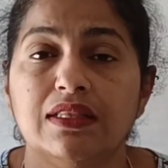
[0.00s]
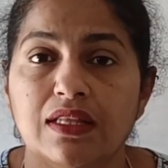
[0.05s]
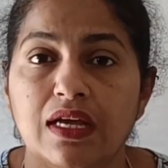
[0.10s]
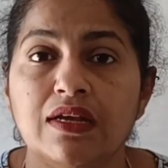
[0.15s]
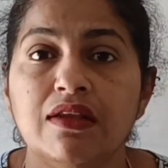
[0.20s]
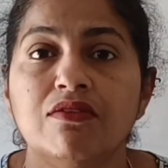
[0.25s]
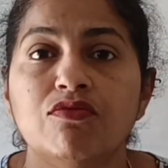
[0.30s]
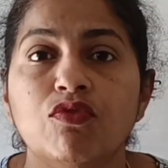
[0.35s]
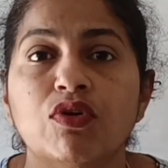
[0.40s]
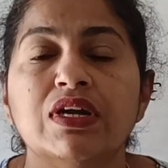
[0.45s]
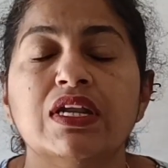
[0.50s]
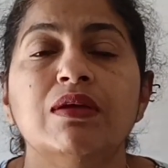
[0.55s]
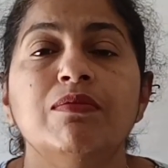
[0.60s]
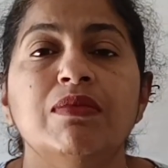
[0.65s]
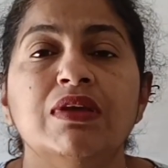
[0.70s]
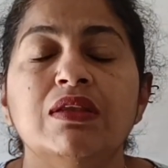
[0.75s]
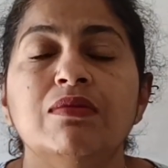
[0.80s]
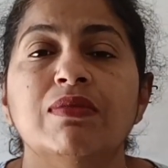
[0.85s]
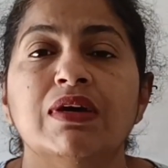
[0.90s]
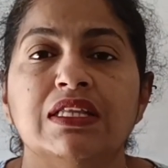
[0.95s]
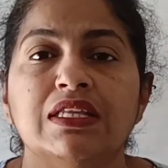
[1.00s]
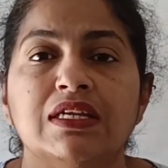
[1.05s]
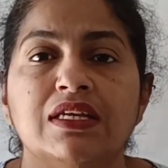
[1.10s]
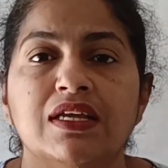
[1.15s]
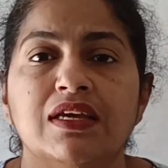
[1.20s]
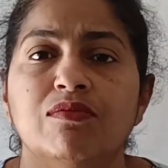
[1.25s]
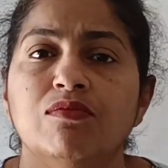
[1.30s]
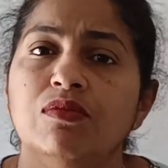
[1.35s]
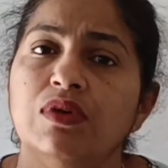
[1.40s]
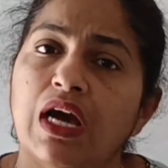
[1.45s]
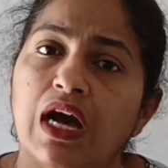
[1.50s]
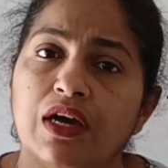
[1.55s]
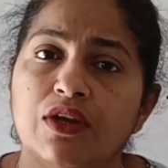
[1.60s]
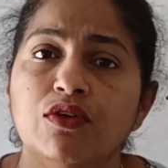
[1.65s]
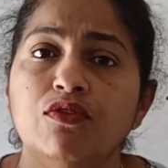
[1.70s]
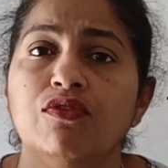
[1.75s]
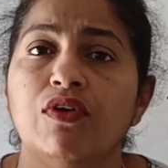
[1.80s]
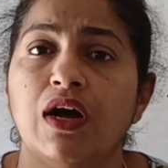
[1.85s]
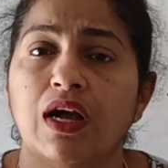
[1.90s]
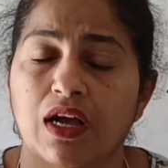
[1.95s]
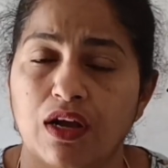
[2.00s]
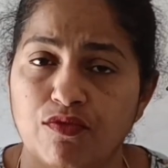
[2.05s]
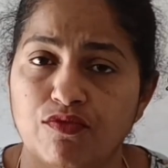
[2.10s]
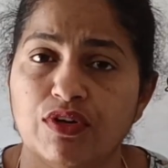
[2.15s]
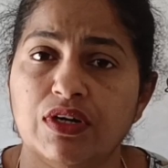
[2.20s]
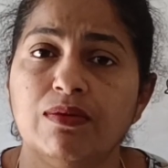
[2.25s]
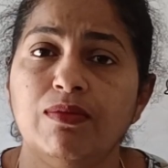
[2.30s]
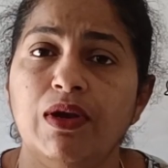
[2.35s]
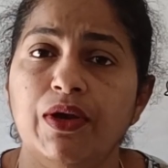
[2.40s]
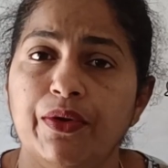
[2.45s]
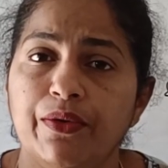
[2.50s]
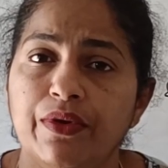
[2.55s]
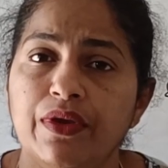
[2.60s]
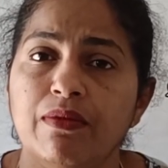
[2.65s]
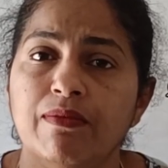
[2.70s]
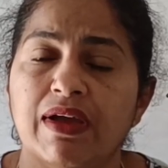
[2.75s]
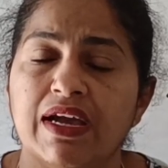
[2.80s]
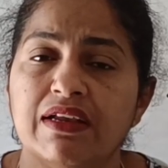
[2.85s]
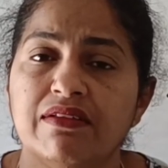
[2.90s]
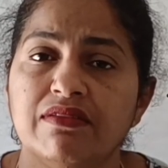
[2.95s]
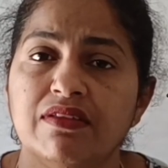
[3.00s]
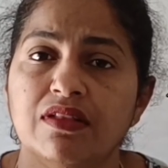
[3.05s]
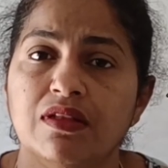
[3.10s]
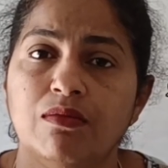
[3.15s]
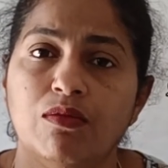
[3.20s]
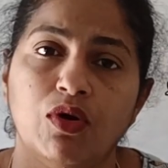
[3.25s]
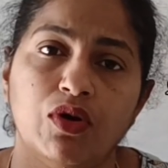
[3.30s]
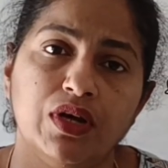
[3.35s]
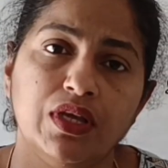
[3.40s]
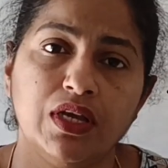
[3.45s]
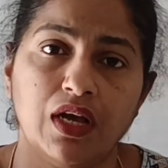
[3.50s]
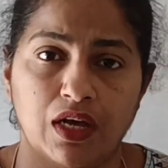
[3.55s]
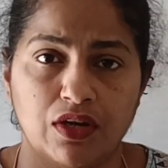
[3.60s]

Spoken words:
That is what I mean by the time. Are you comfortable doing maths in the morning?